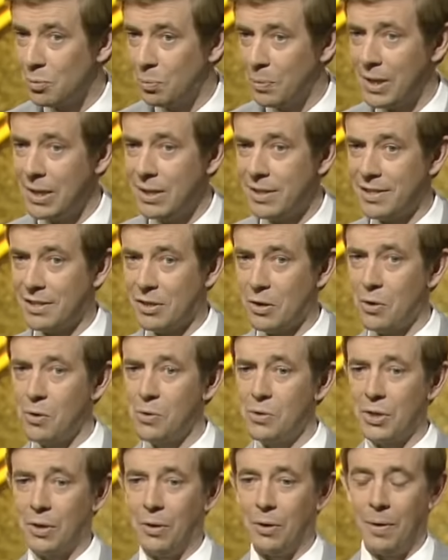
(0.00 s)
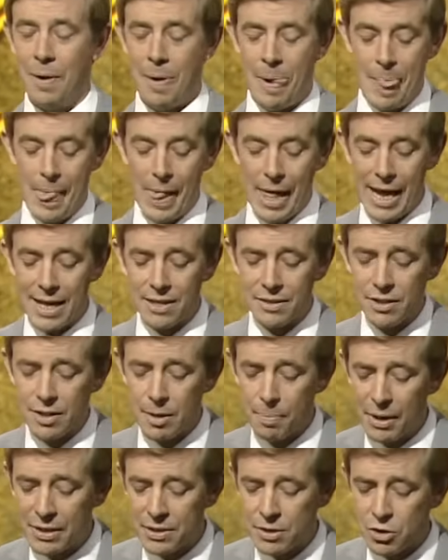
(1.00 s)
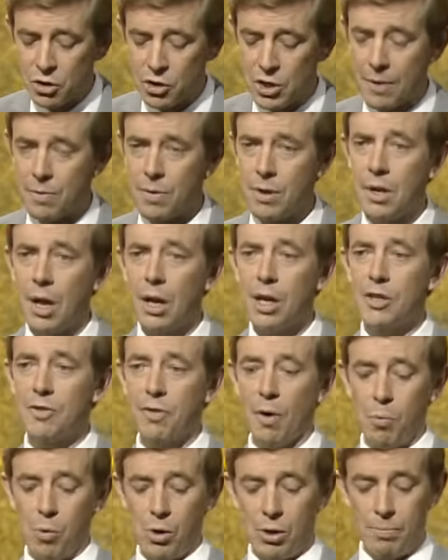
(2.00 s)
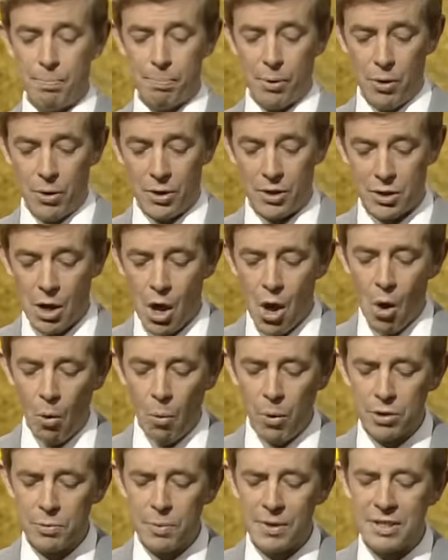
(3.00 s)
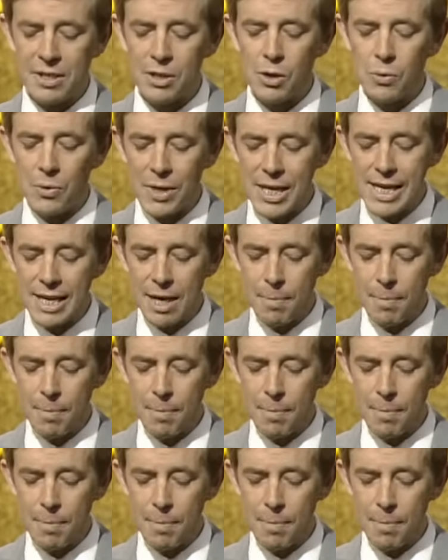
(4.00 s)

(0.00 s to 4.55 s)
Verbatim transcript: will so do. Hands on the buzzers, general knowledge for one point. What was the unique